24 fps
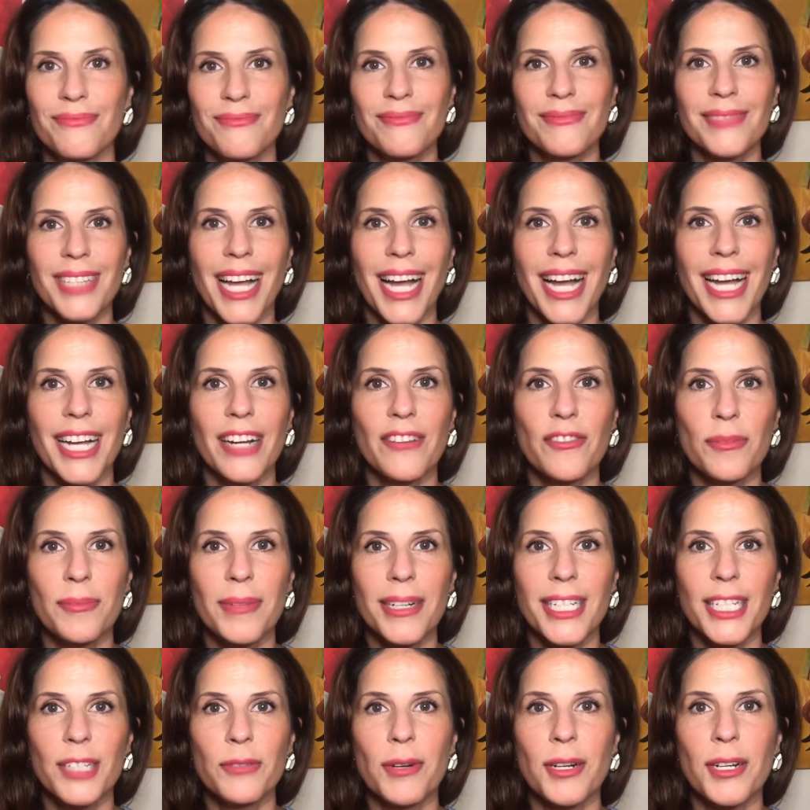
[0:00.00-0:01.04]
Hi
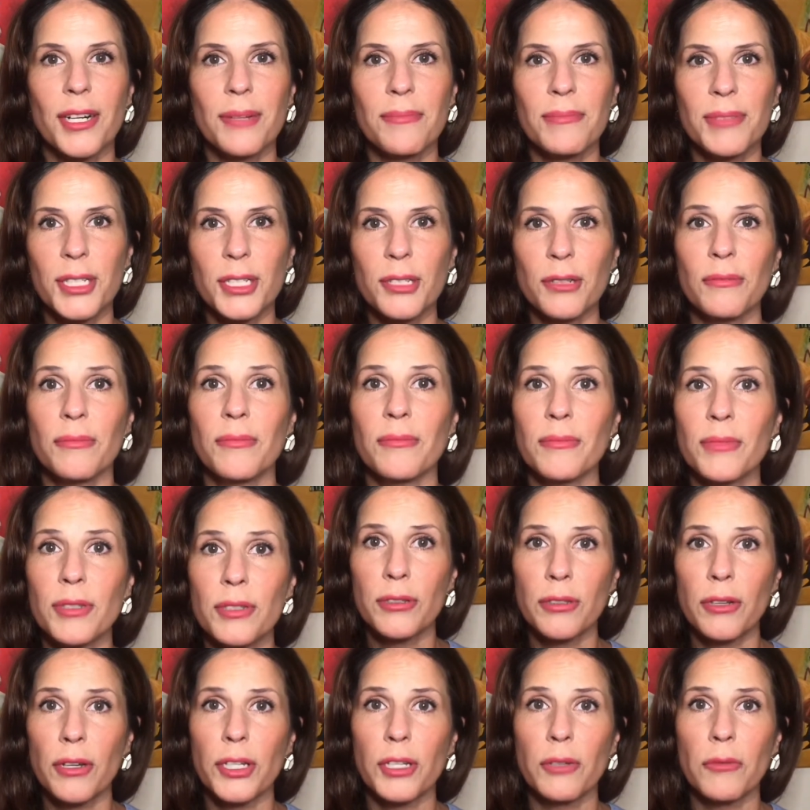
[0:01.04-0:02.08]
everybody, welcome to
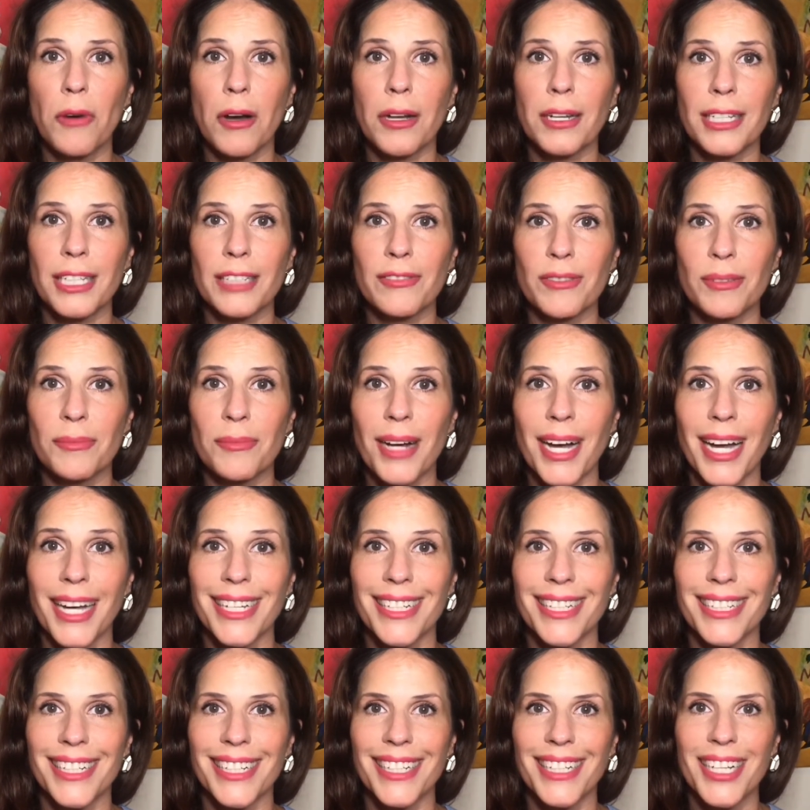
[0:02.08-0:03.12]
So You Want to Live in
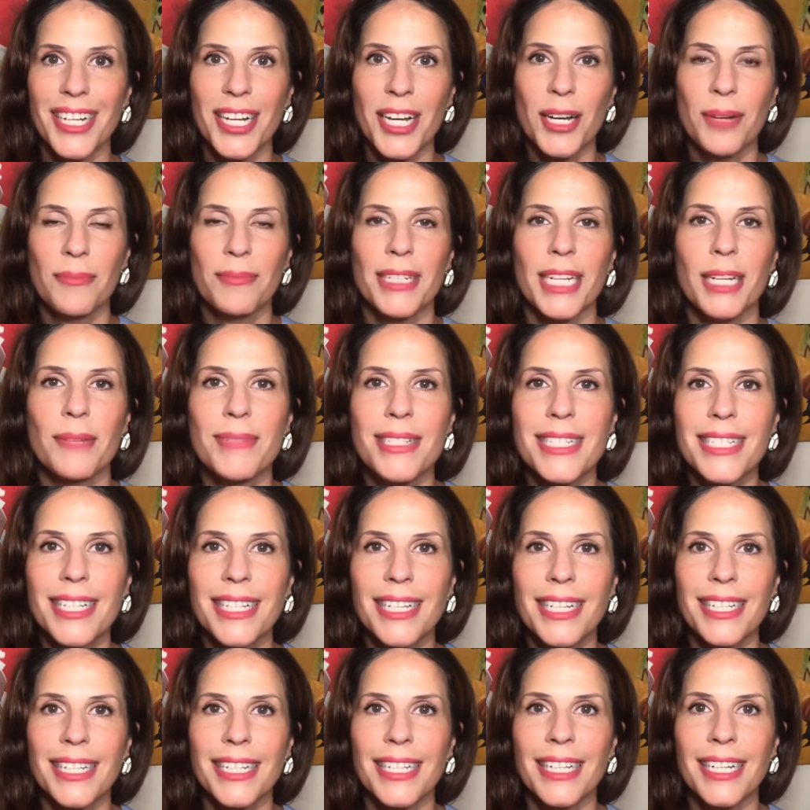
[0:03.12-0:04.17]
Bahia. My name is
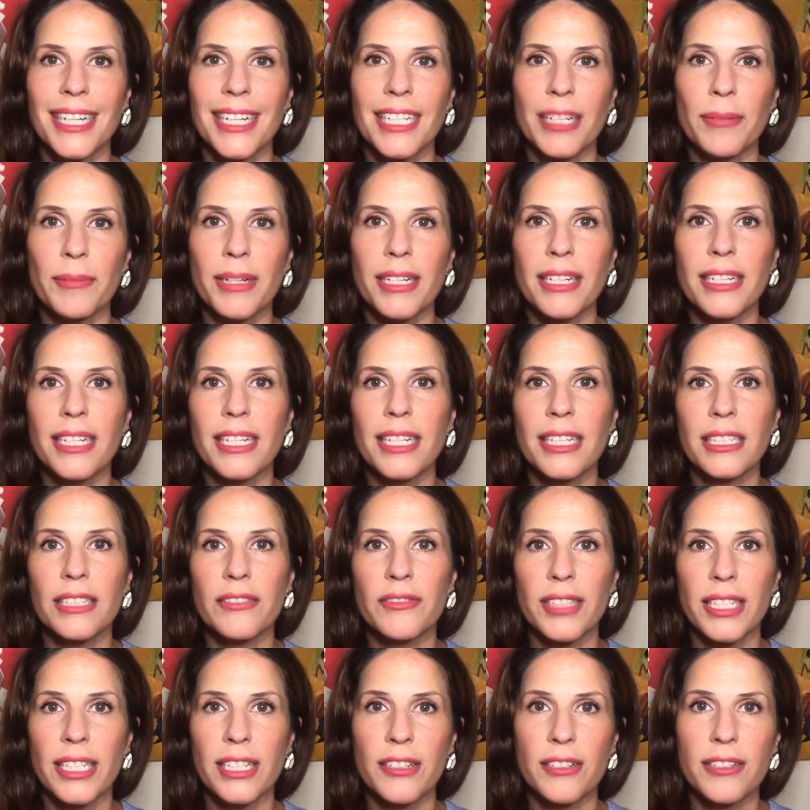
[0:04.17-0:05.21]
Kitty and I'm a gringa
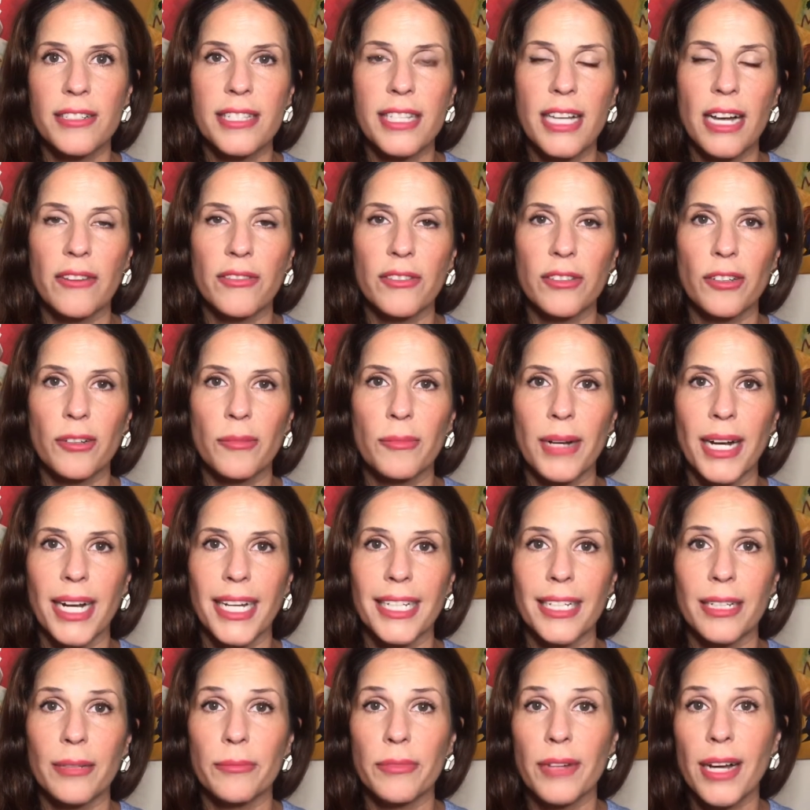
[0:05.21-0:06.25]
living here in Salvador,
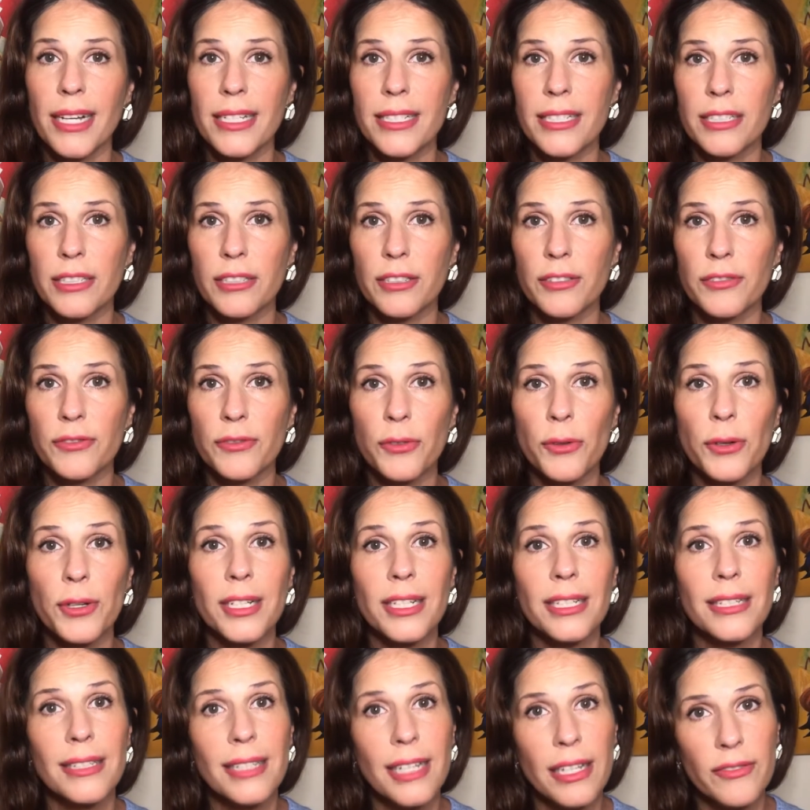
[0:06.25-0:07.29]
Bahia, Brazil for
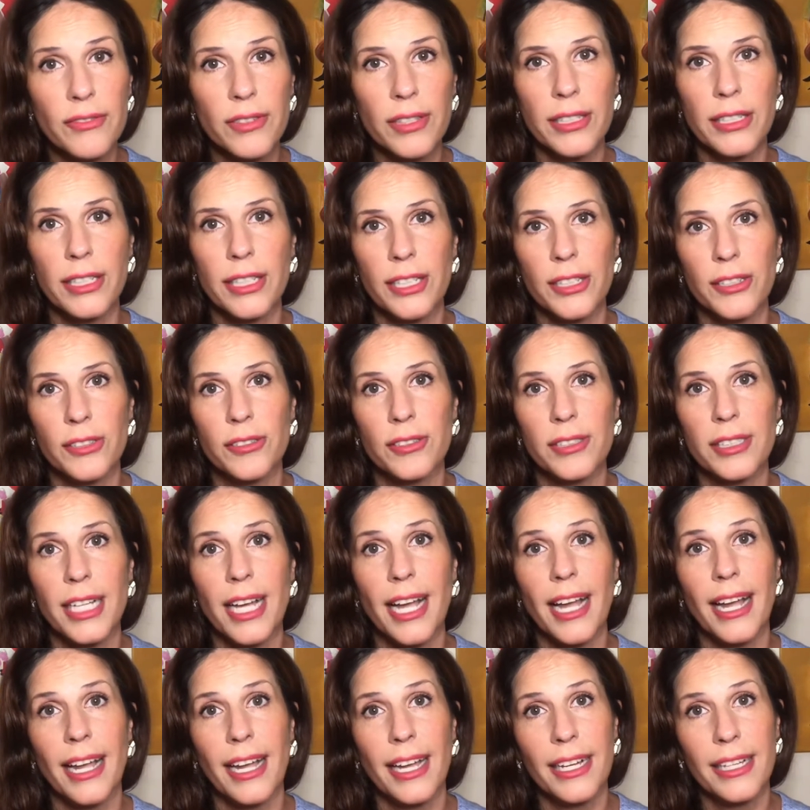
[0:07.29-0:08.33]
11 years,
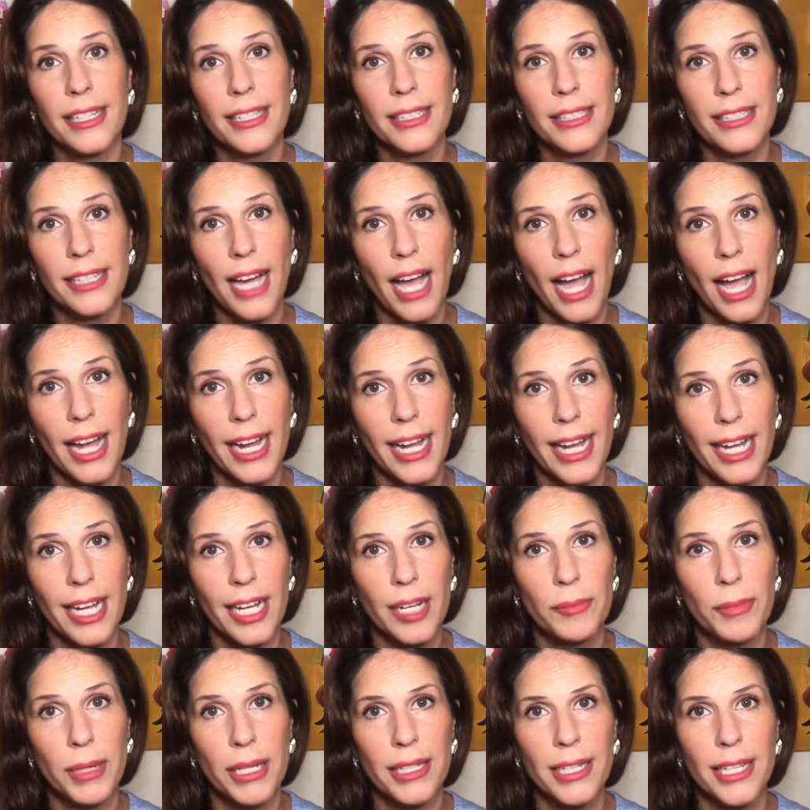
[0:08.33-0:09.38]
and I am
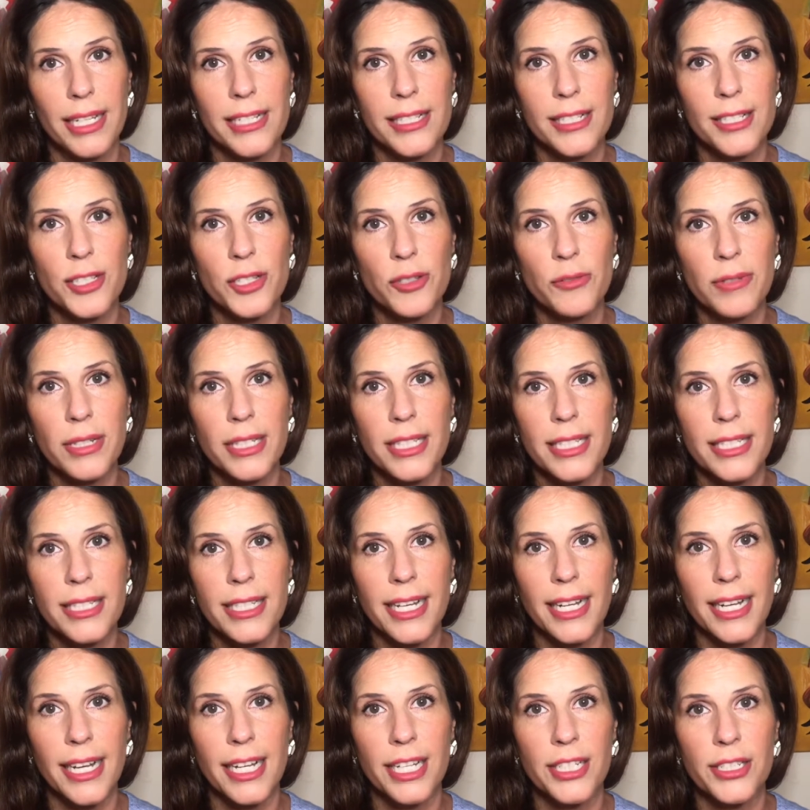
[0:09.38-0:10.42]
a licensed real estate
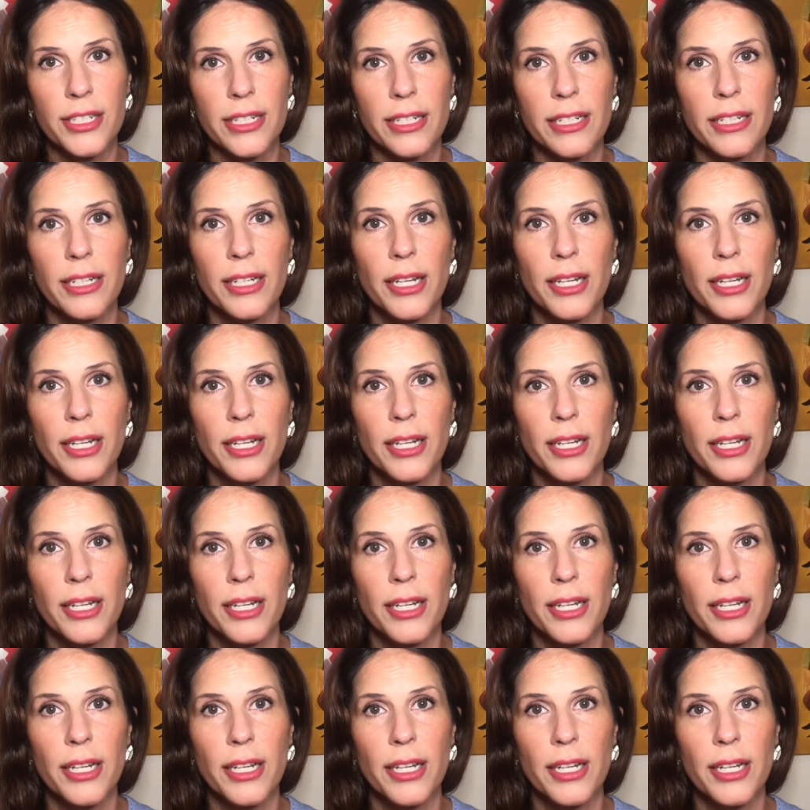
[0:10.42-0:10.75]
agent.